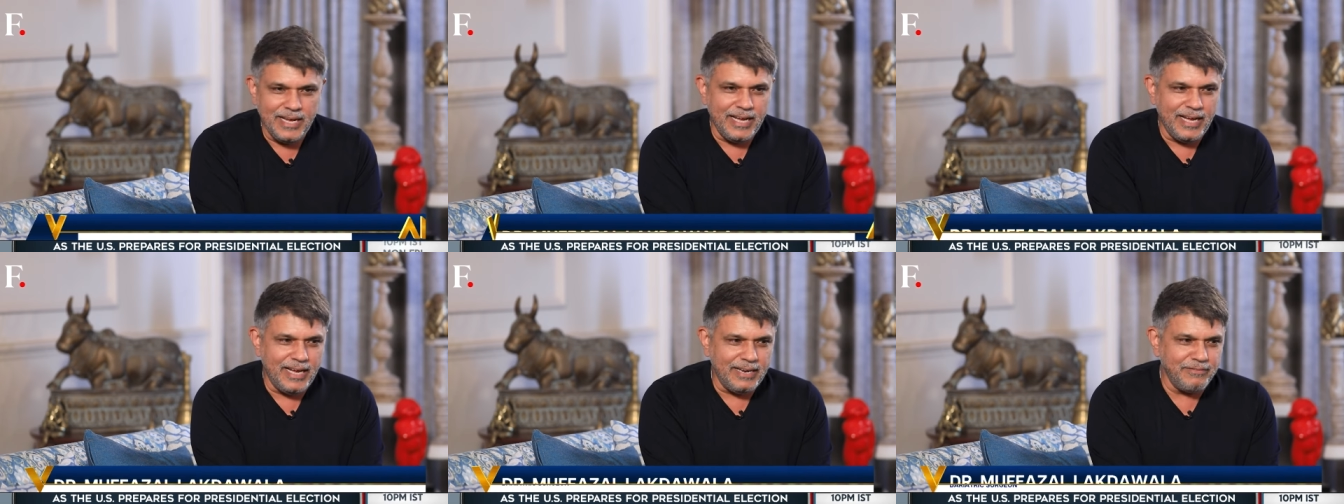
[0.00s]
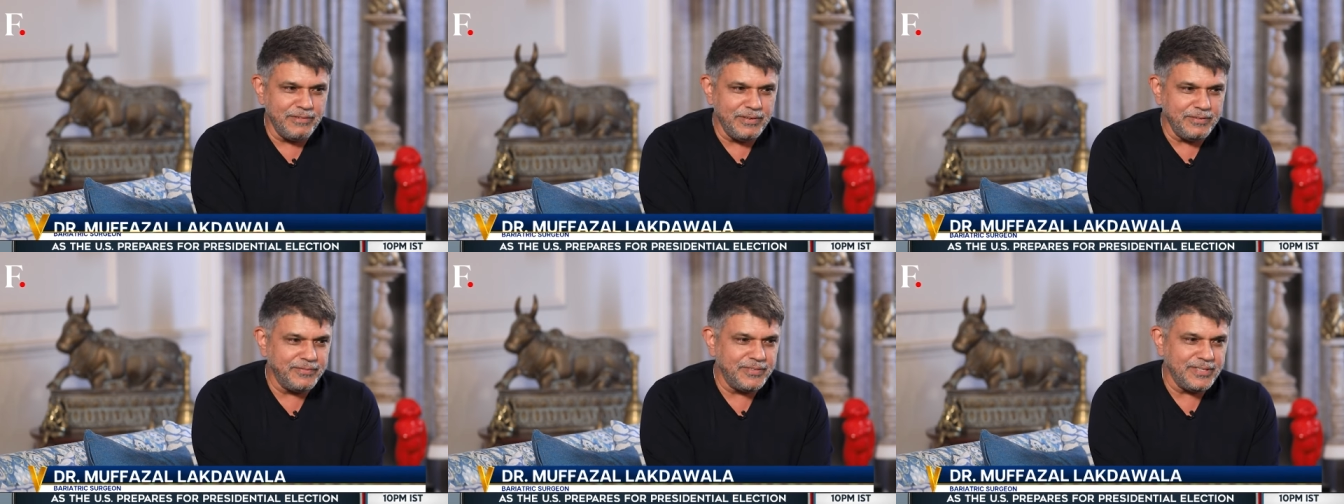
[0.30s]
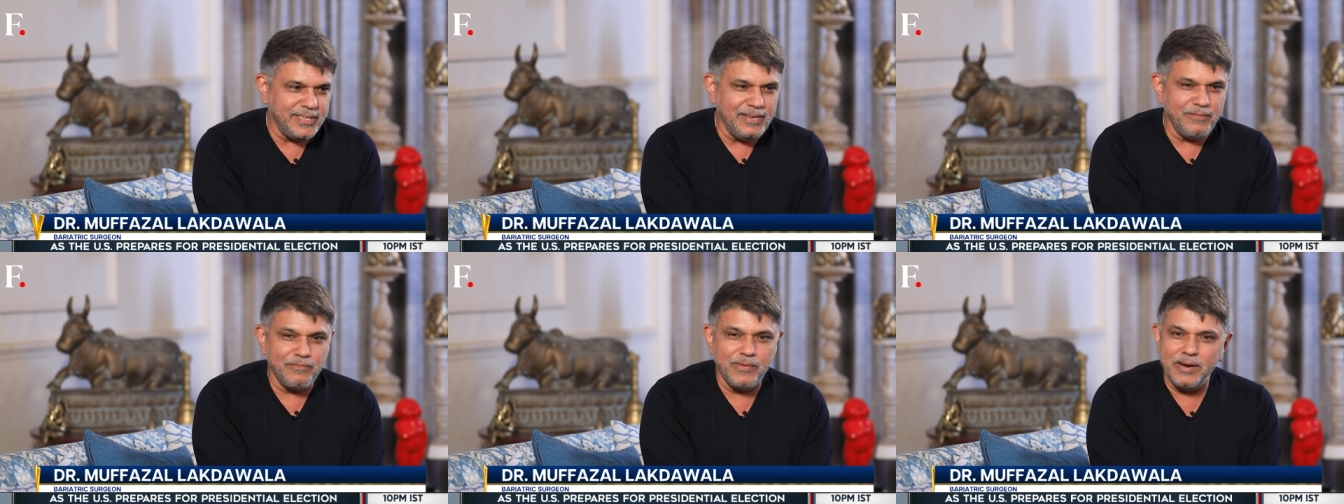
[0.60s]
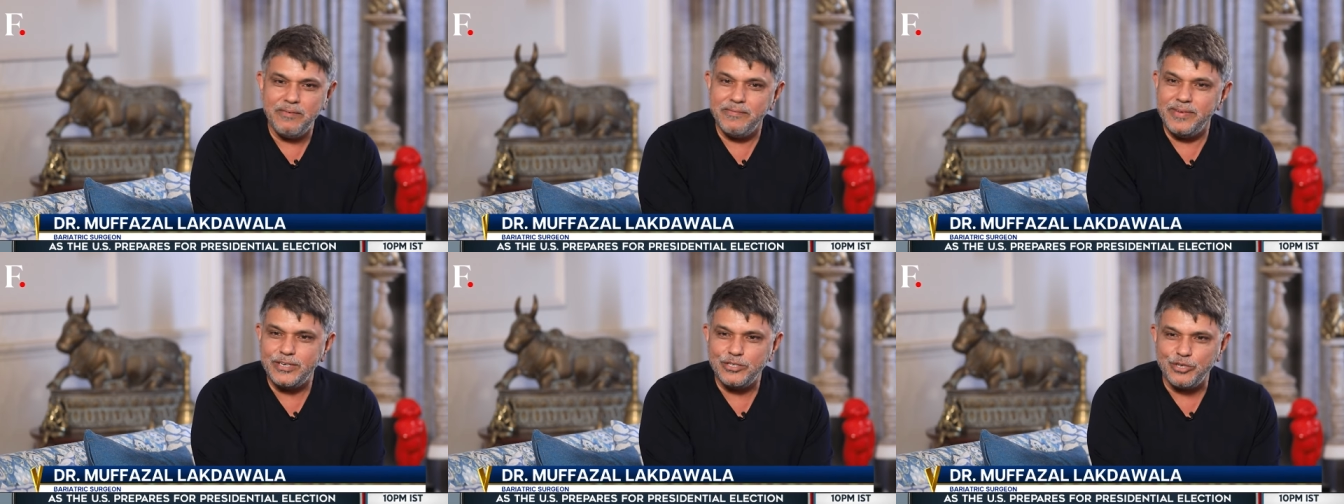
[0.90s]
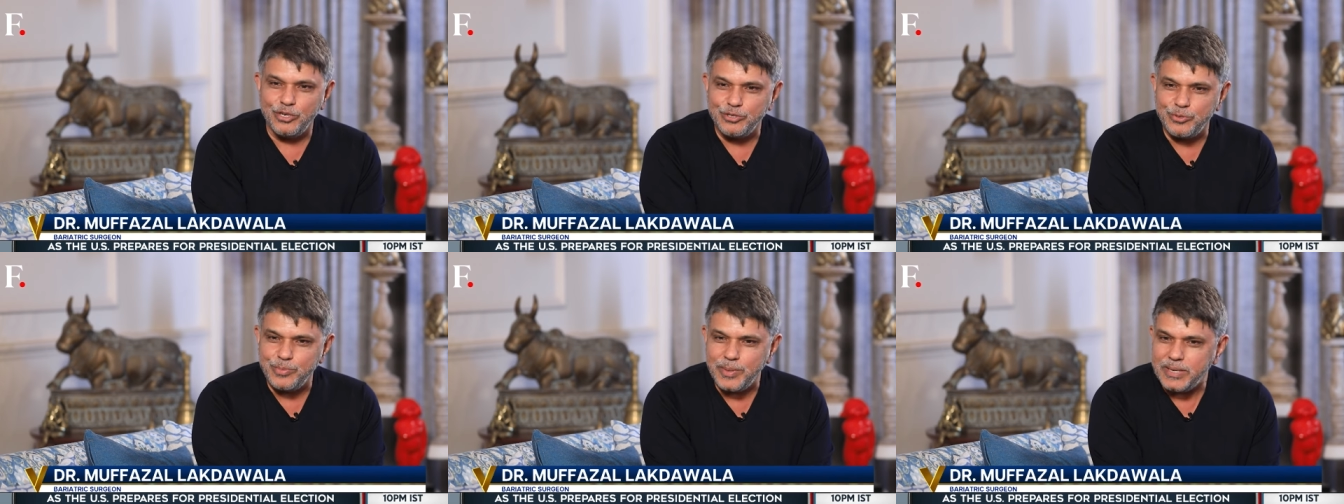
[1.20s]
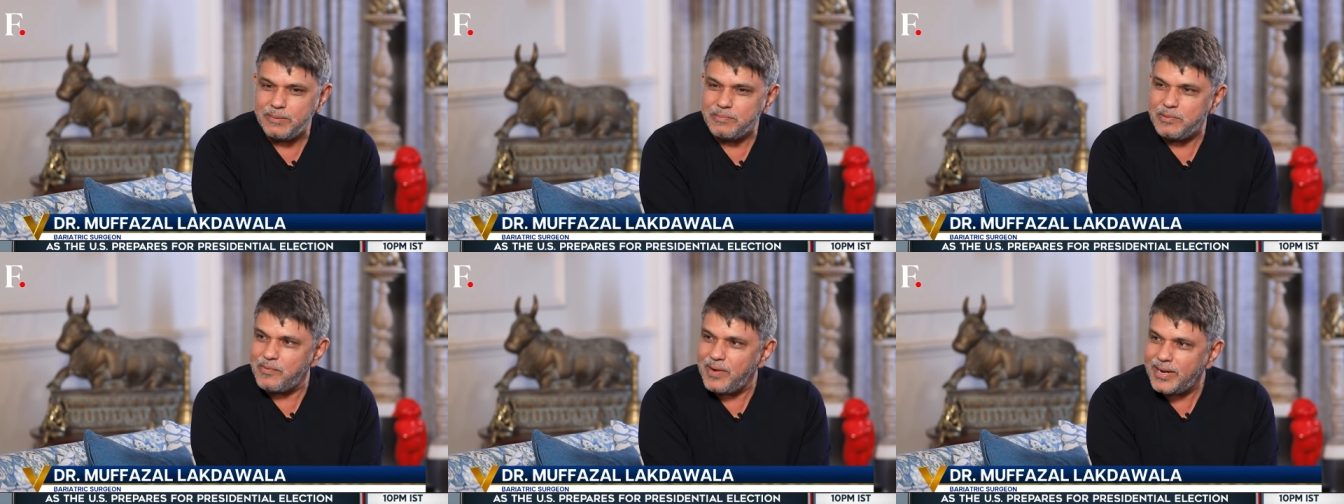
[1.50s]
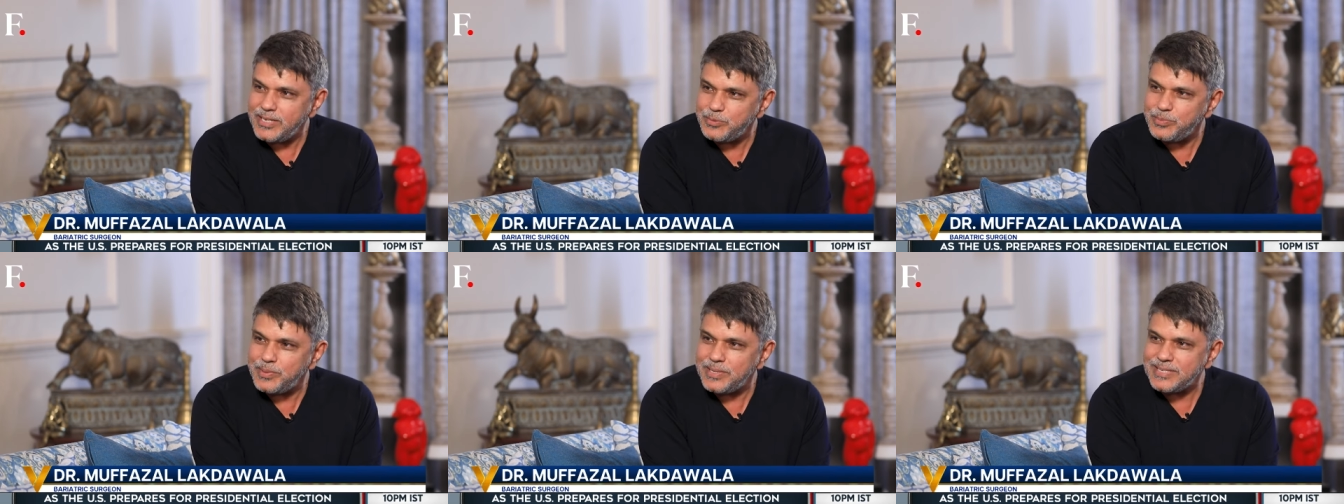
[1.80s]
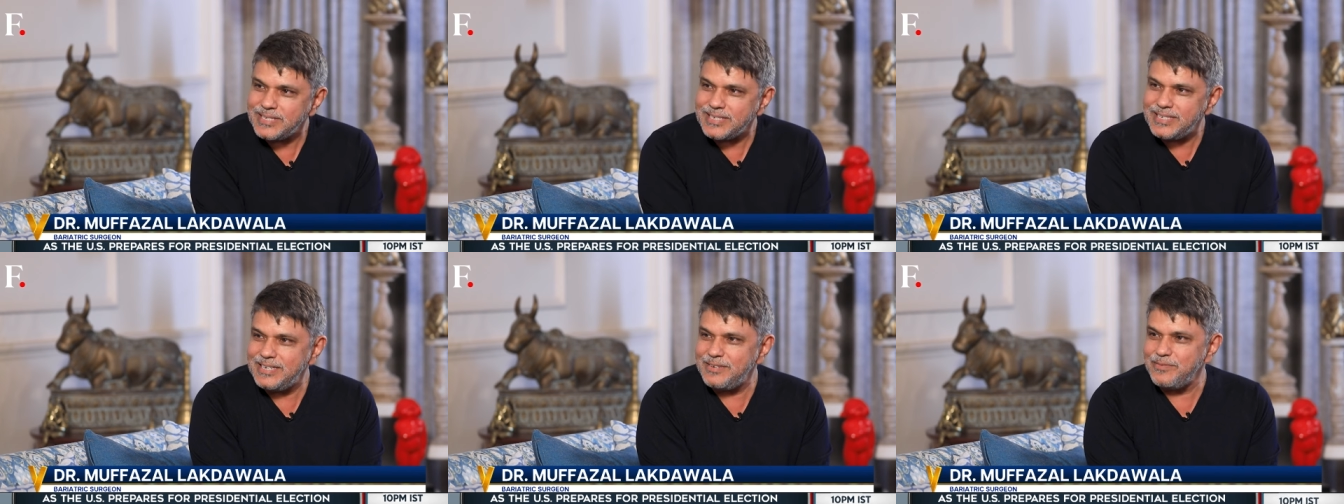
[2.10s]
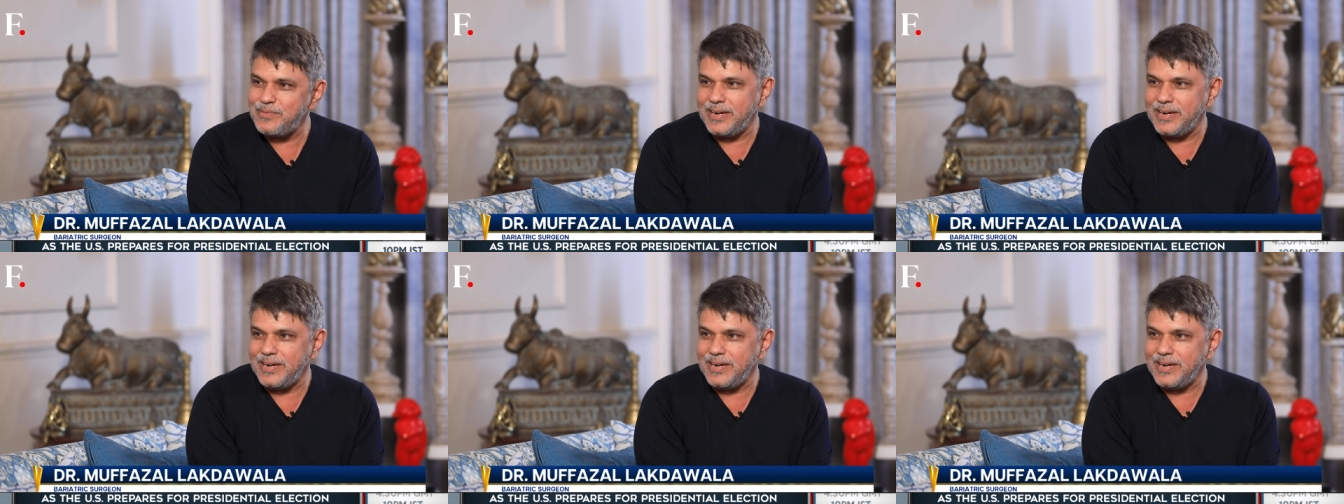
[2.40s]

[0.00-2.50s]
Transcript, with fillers: And we've seen one went on to become the vice president,